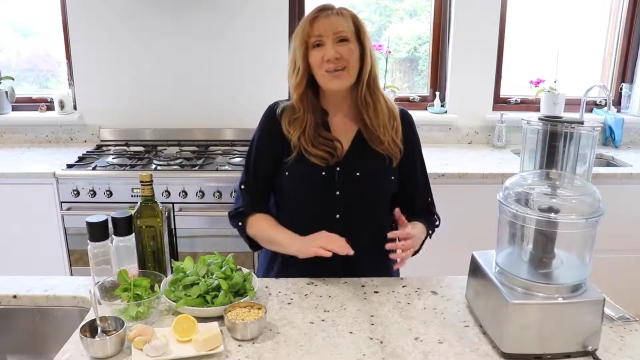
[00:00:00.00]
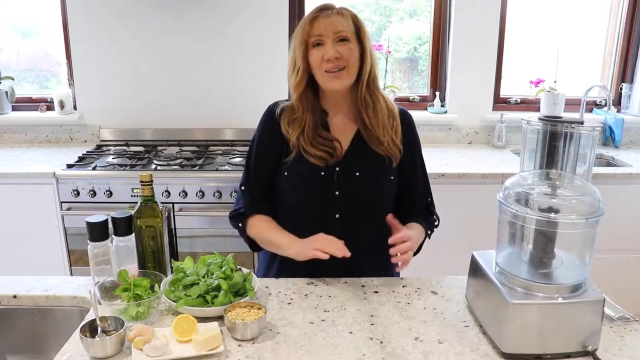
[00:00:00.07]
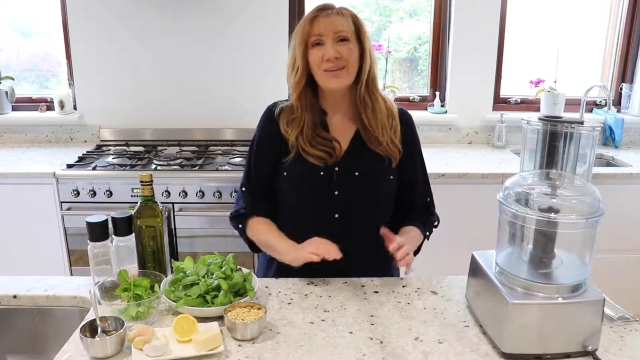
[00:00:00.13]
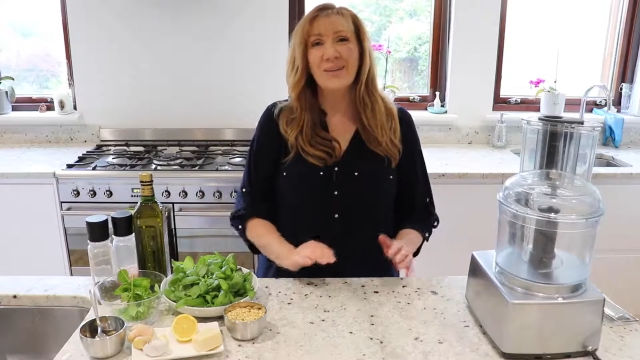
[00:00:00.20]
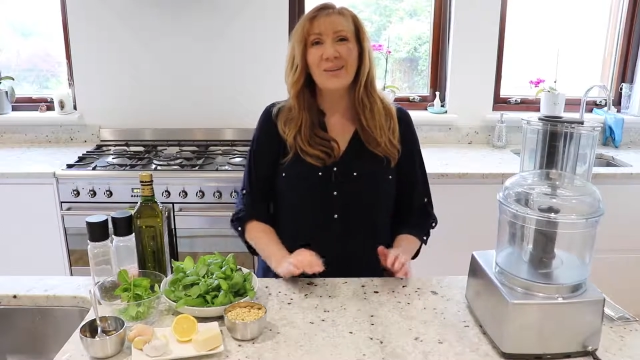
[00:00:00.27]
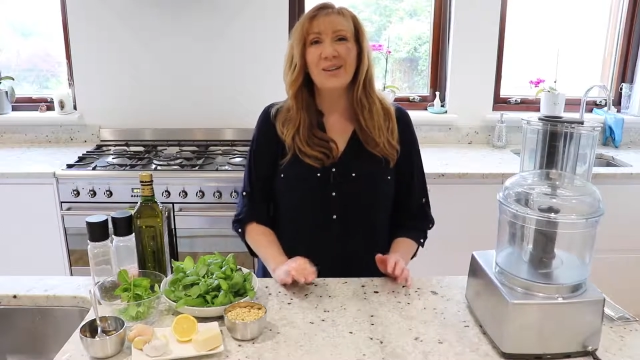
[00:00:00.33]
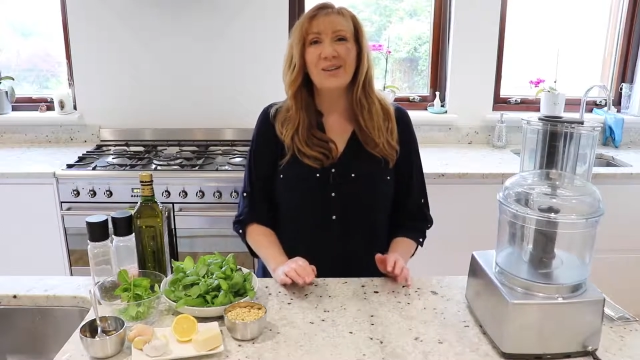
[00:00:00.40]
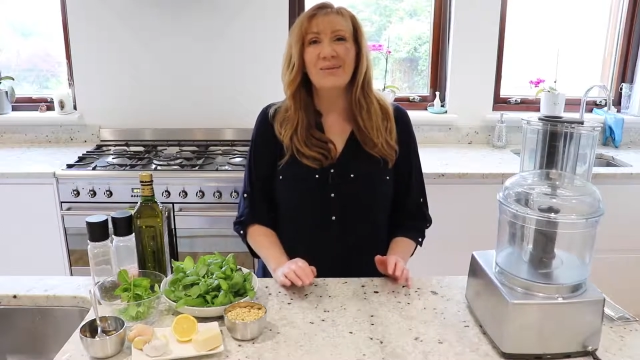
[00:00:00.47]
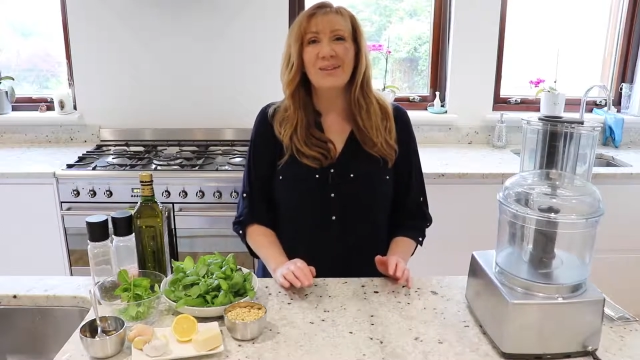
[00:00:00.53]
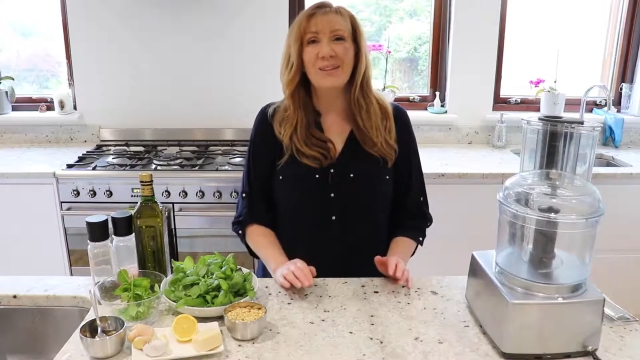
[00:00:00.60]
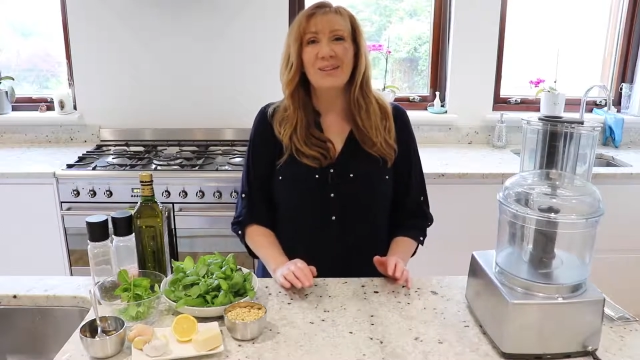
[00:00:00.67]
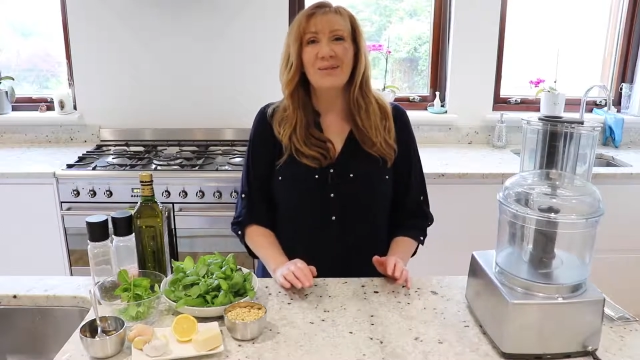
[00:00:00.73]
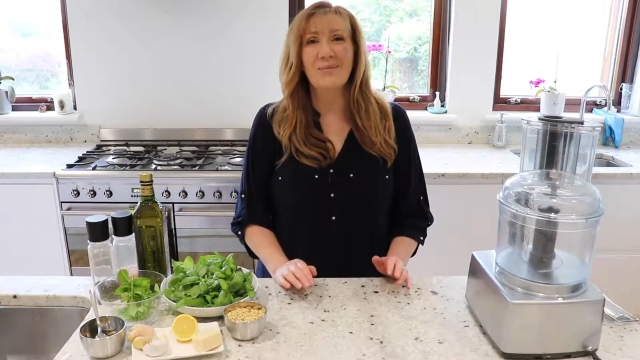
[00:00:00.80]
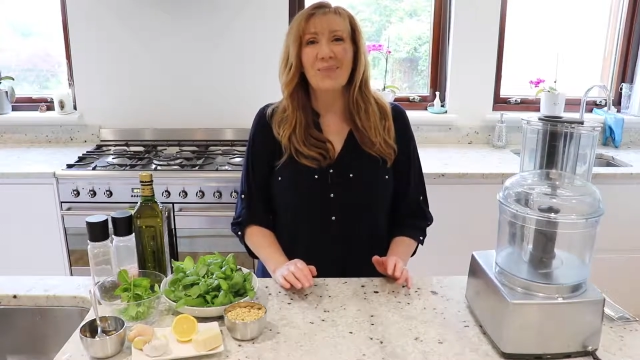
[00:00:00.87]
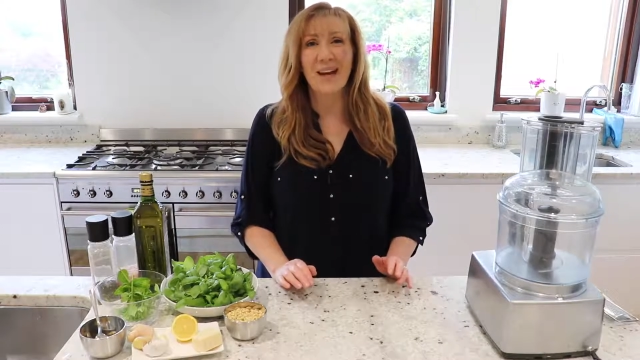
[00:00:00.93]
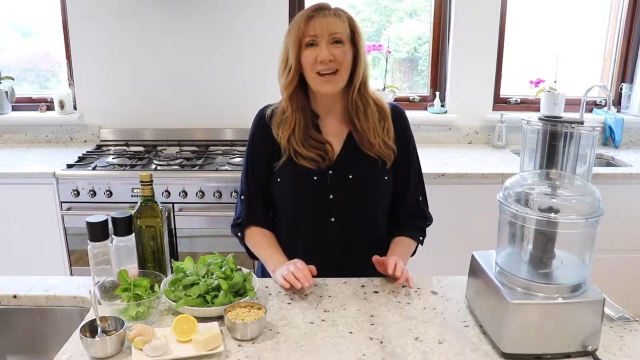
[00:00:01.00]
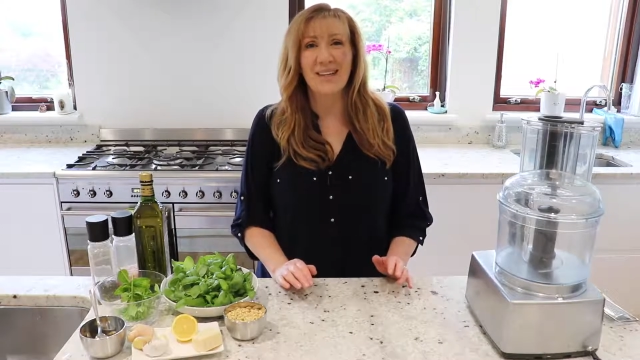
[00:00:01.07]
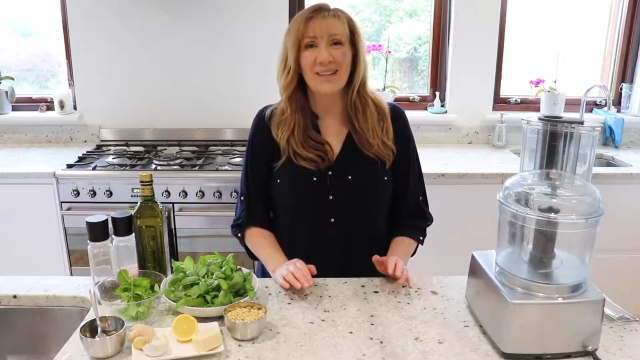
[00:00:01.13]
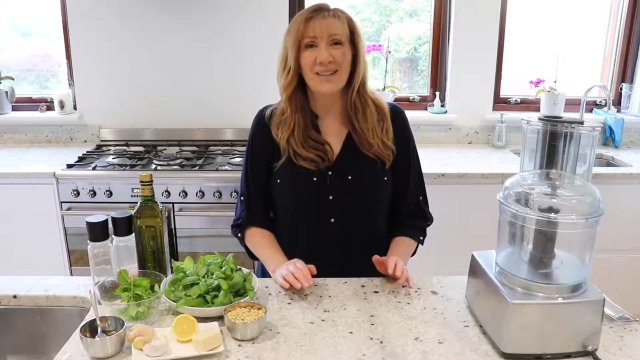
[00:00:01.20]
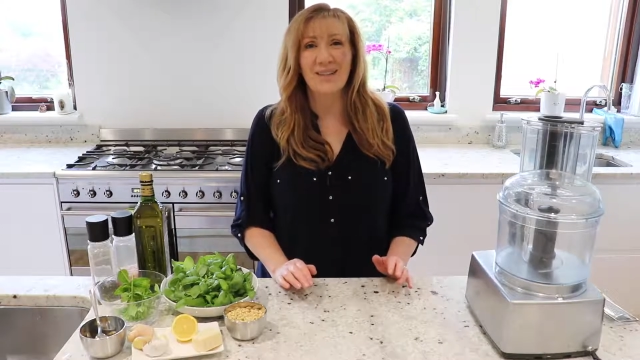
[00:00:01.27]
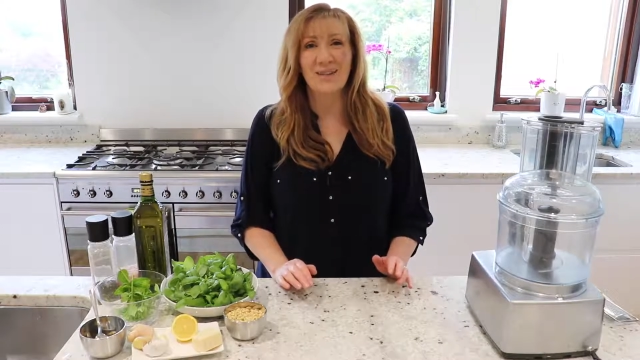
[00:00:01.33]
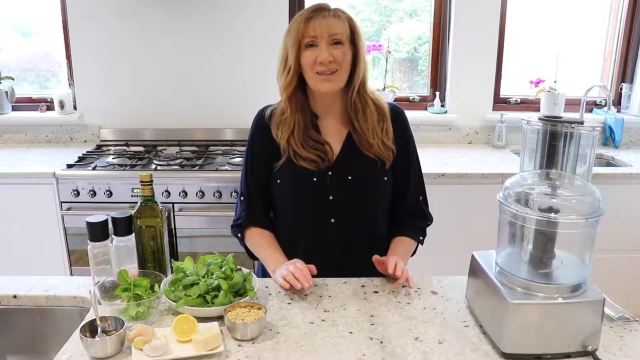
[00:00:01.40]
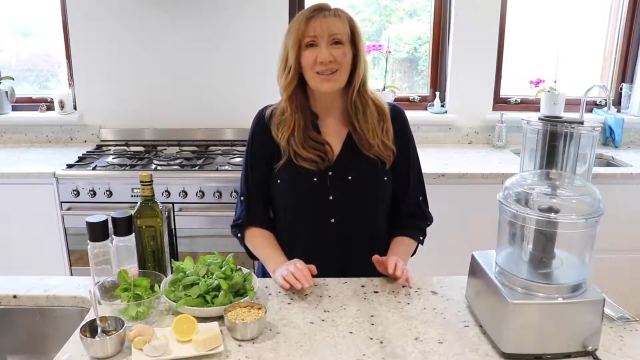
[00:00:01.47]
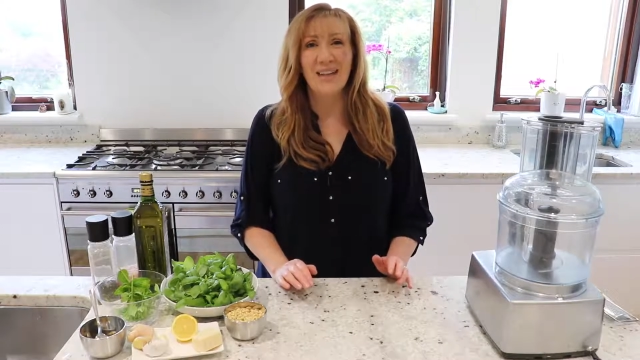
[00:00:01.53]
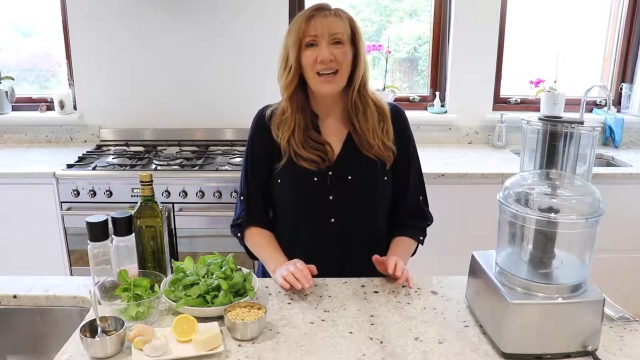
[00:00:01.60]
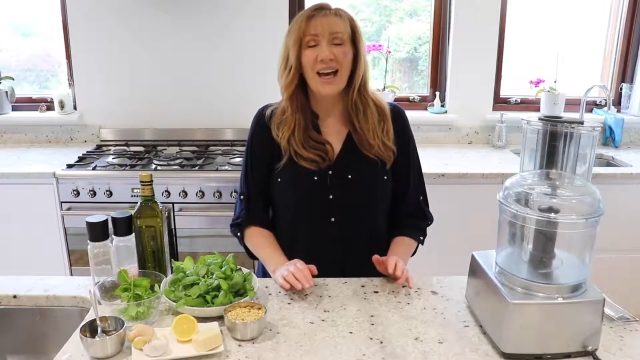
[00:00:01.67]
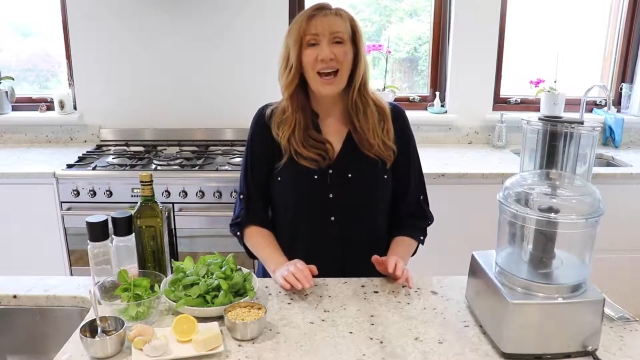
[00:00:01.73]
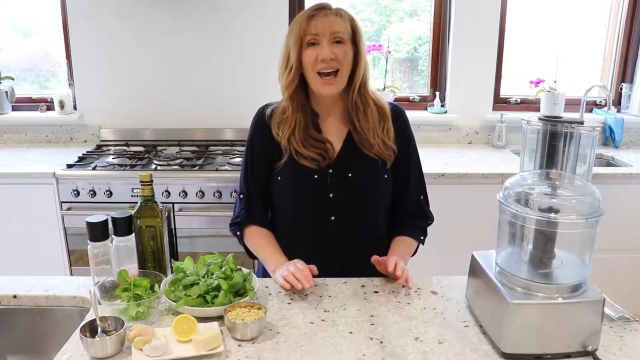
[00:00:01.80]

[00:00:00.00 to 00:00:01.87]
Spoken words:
week we're going to be doing pesto,